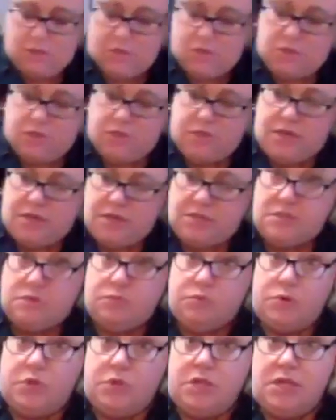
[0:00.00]
so that it's
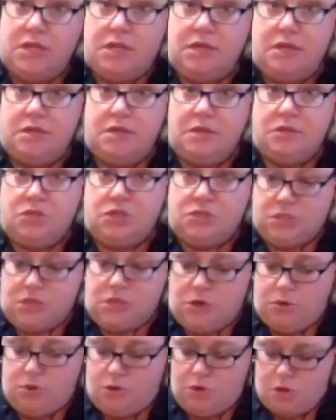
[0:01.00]
really just
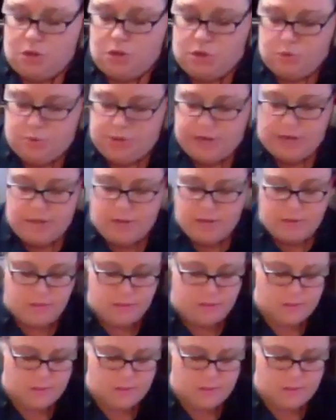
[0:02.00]
coated all the way.